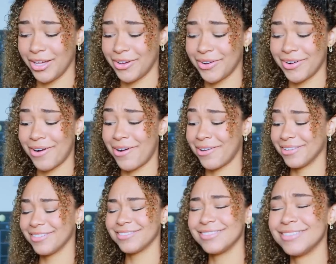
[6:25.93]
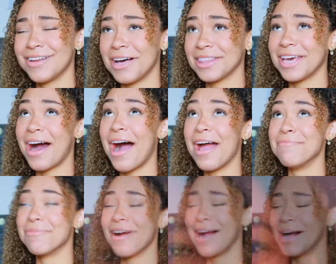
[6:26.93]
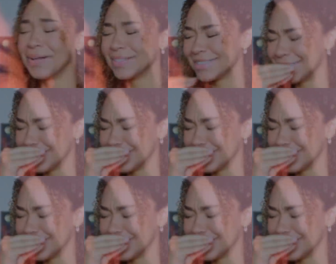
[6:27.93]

girl, not the eyebrows.